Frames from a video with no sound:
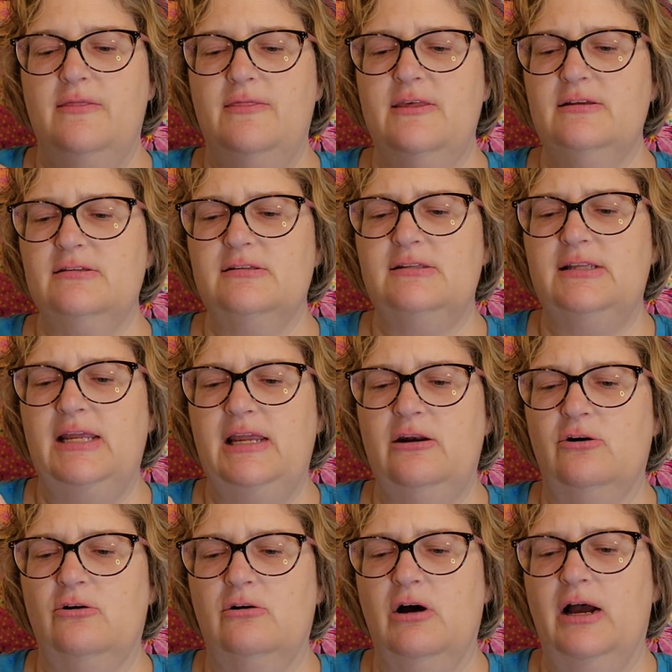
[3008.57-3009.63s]
this
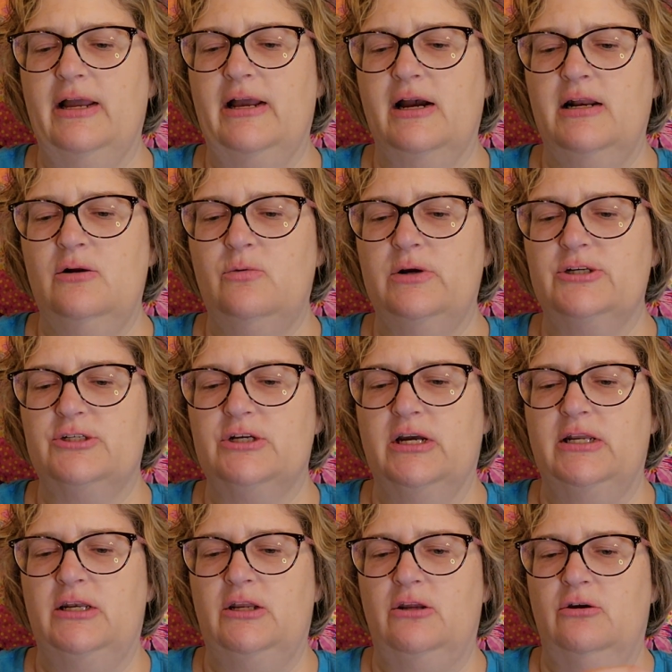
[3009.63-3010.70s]
needle, I kind of wish
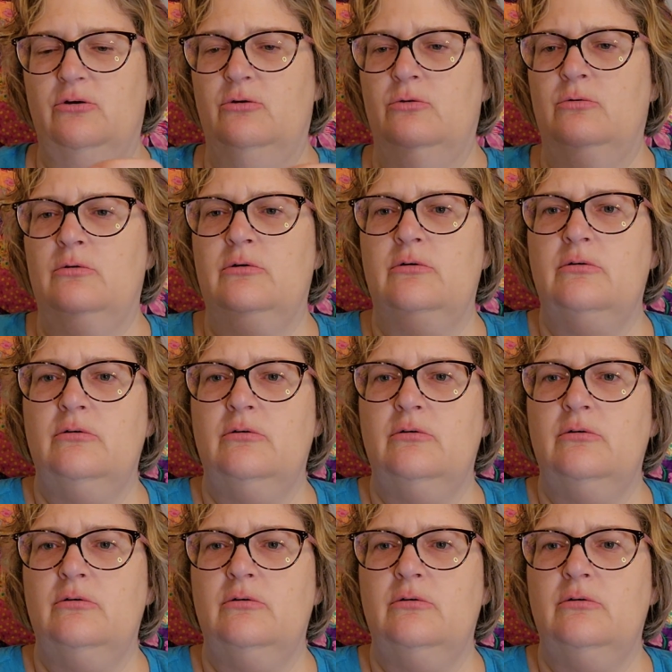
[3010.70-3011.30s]
I knew